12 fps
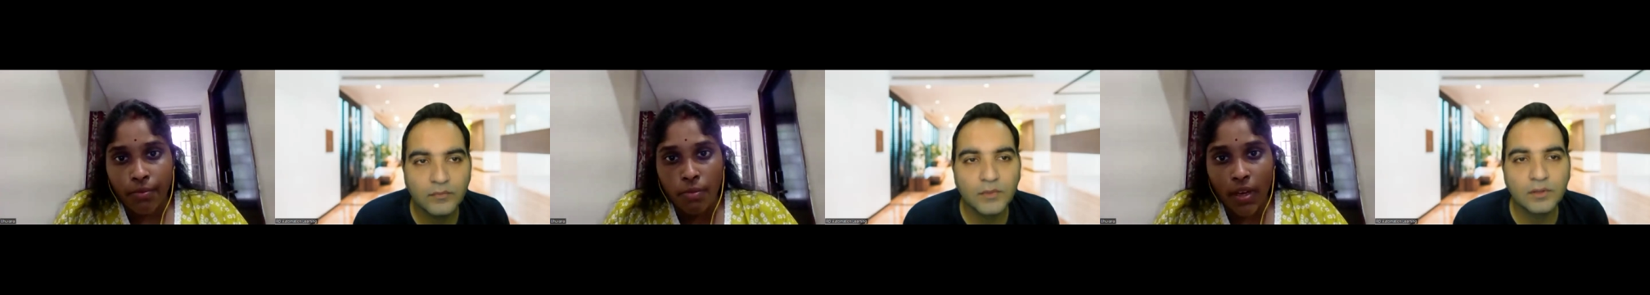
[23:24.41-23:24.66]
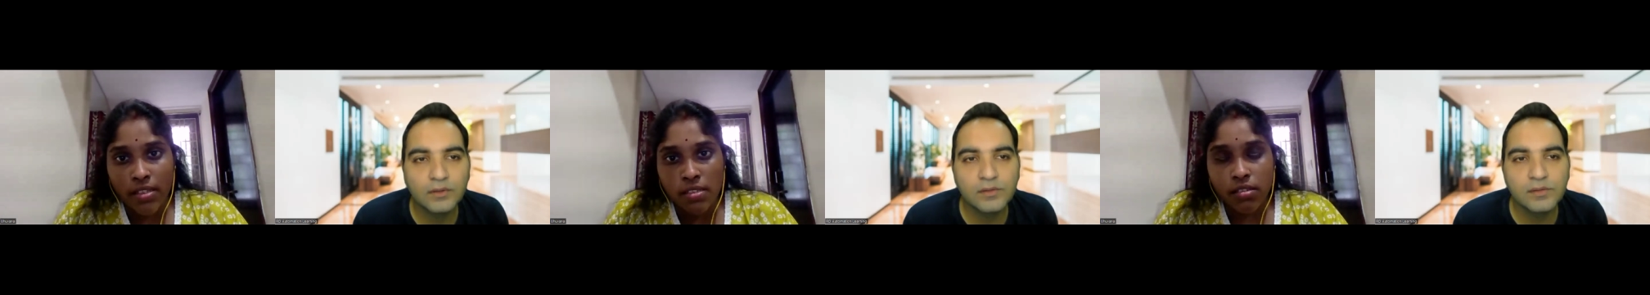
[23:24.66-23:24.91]

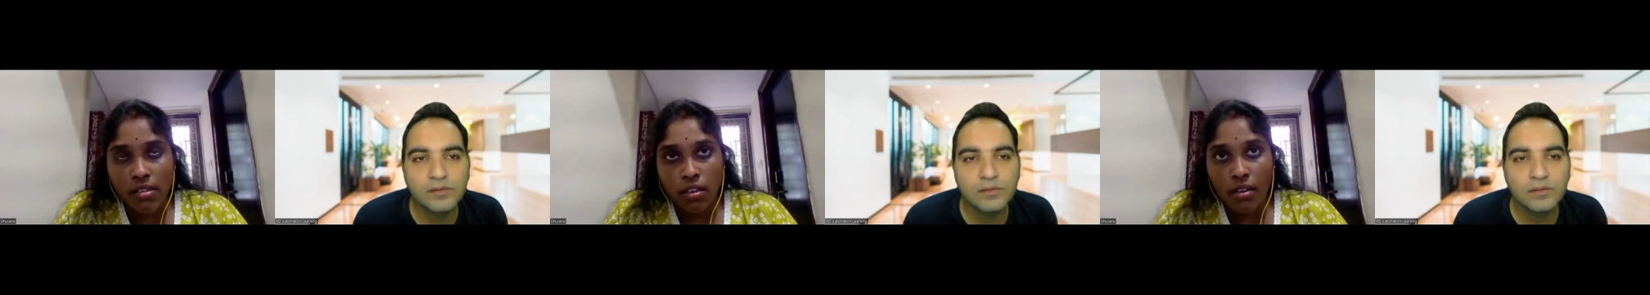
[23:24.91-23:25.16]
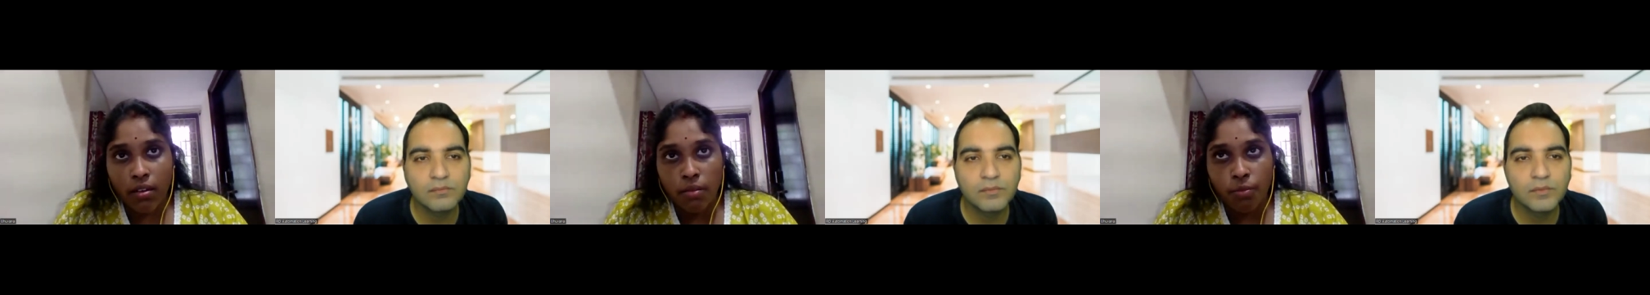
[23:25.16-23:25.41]
Speaker 1: once
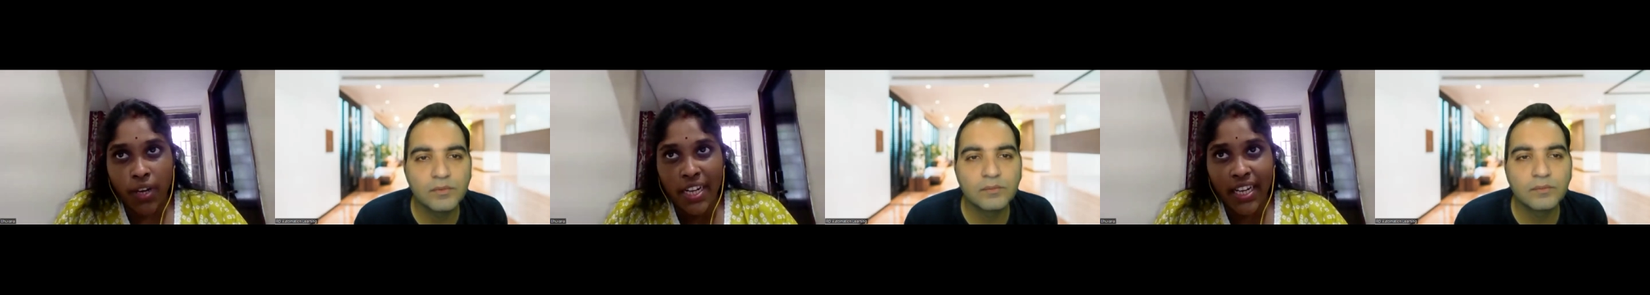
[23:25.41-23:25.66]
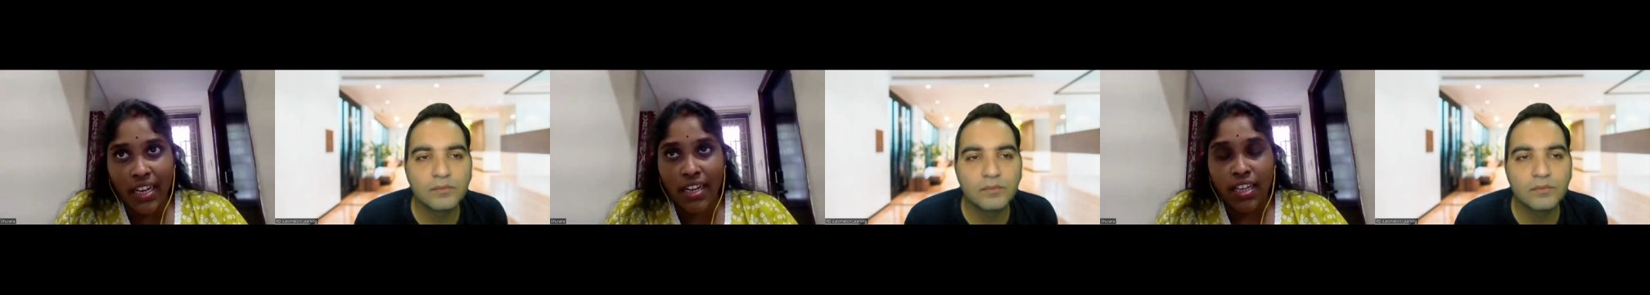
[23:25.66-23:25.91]
uh, we
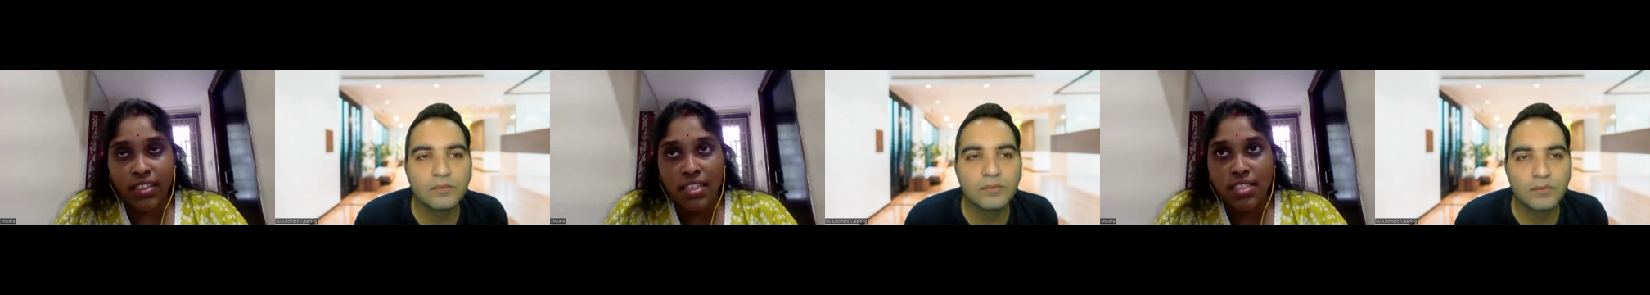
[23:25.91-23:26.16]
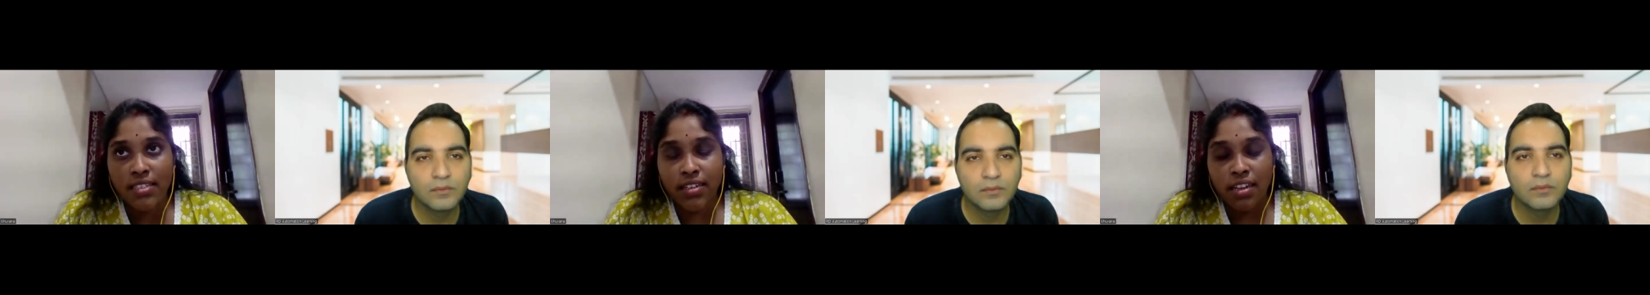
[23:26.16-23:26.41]
declare
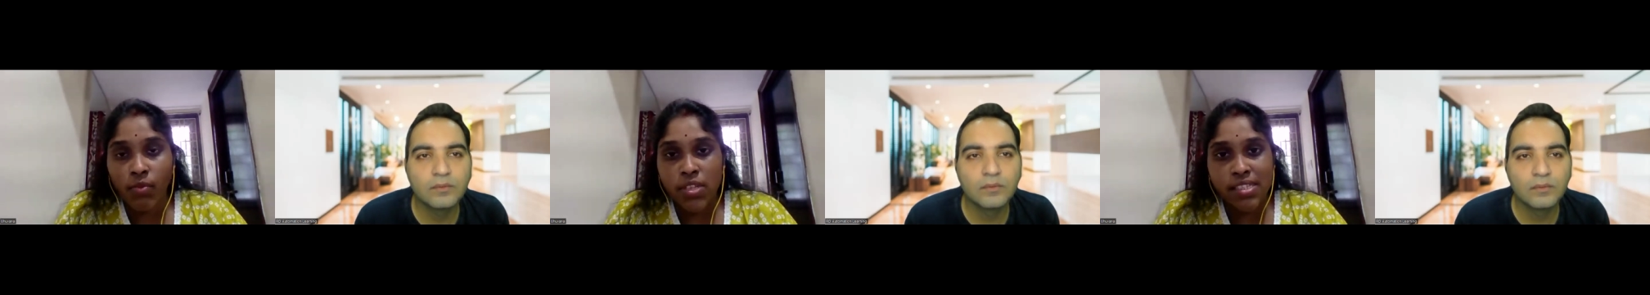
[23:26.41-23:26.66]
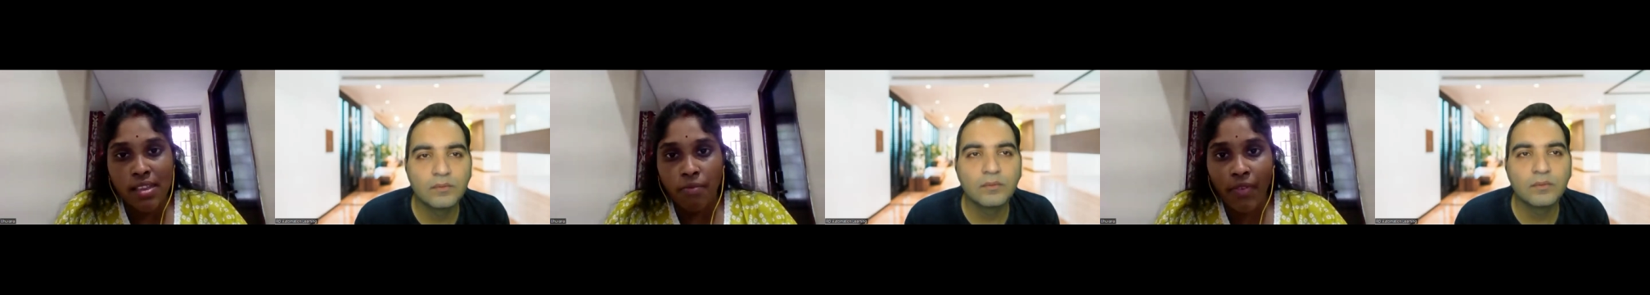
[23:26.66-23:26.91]
the string
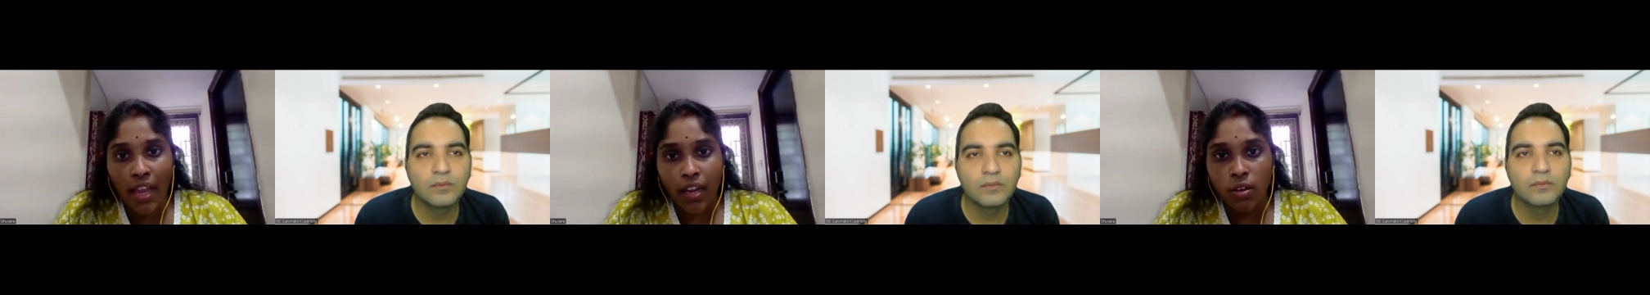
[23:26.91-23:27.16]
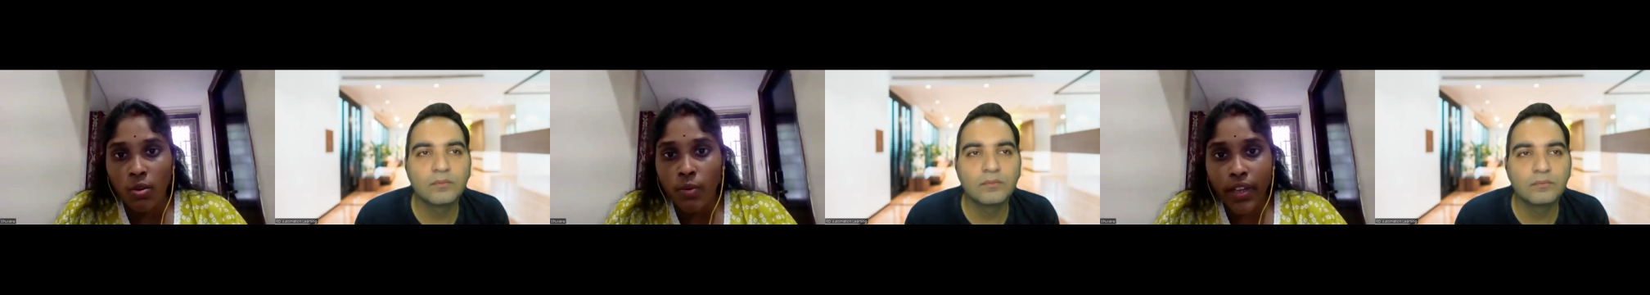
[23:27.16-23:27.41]
with some
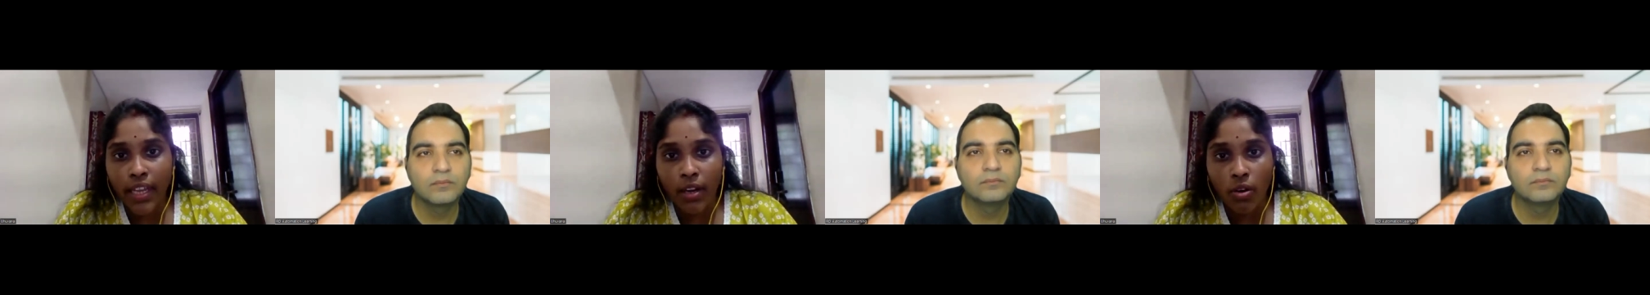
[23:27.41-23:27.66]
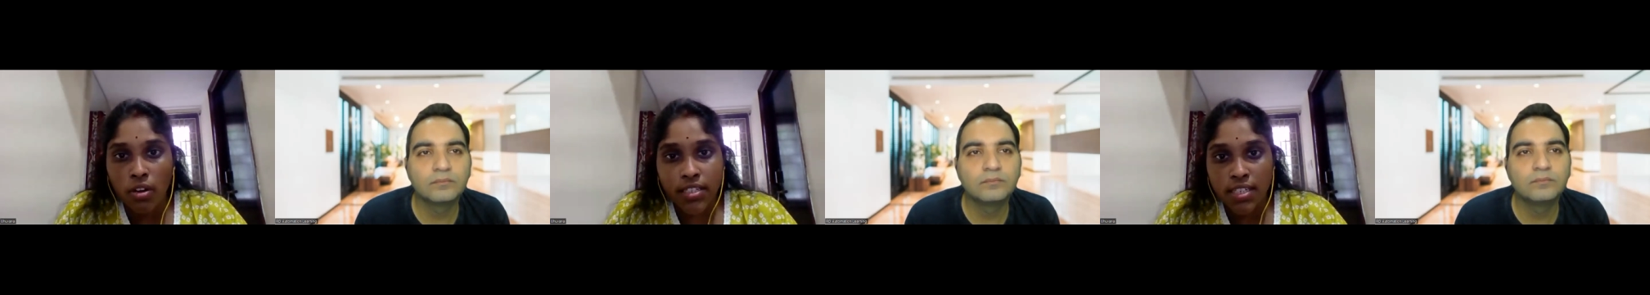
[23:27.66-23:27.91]
value we
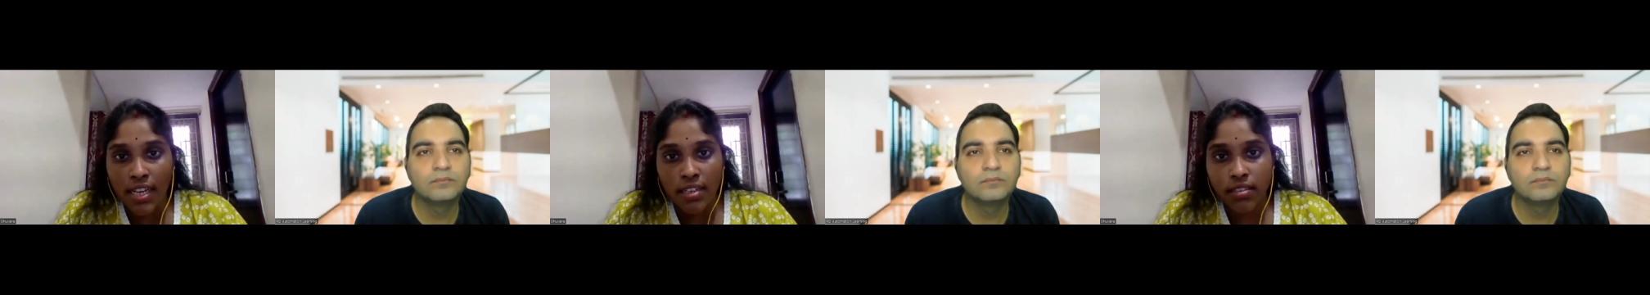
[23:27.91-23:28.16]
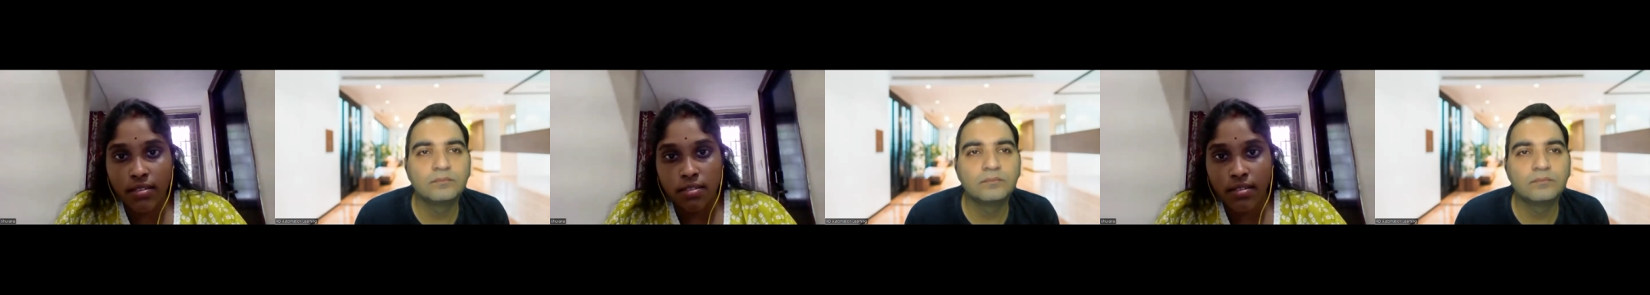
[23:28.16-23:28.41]
cannot
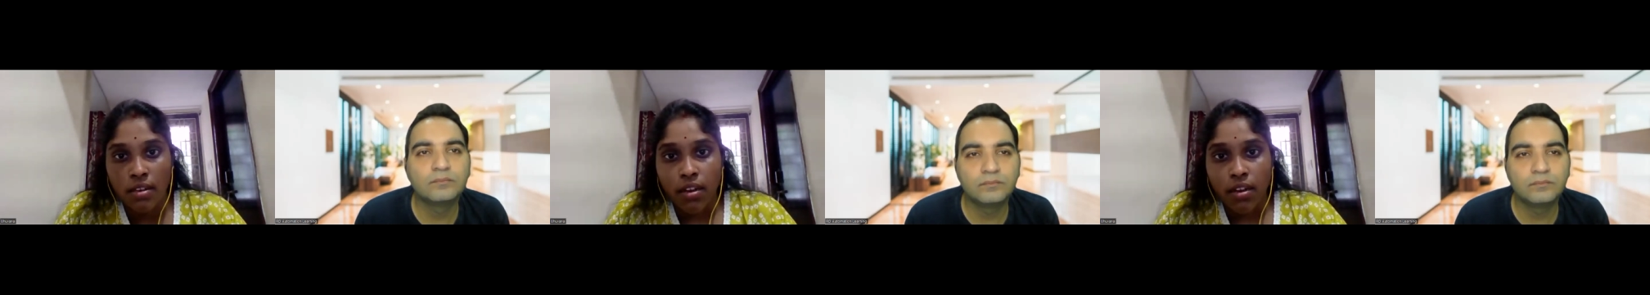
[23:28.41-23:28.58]
change